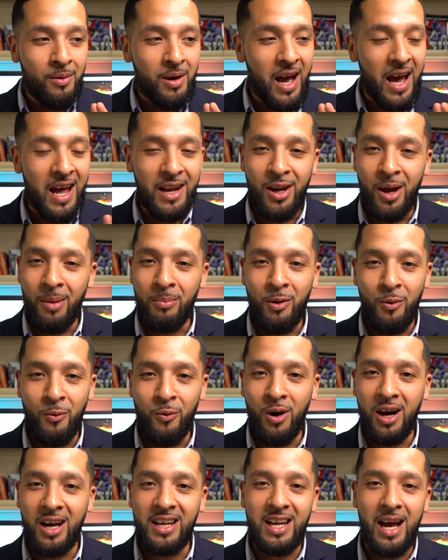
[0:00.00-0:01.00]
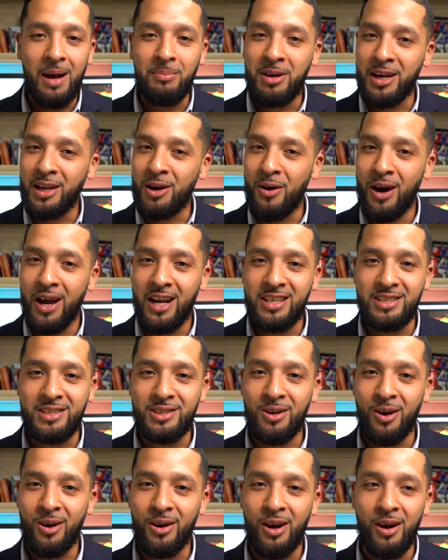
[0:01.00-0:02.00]
at number one, I'm going to go ahead and
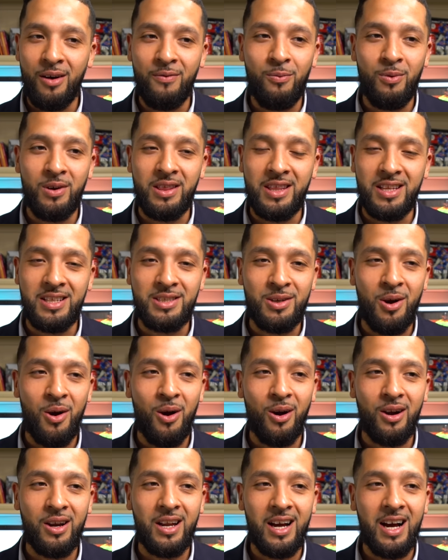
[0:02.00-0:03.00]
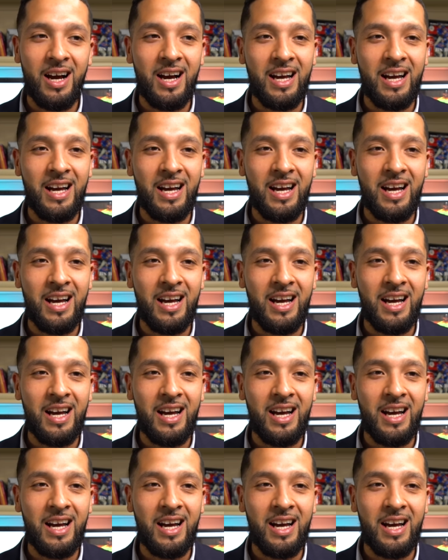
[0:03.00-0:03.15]
start off with this card.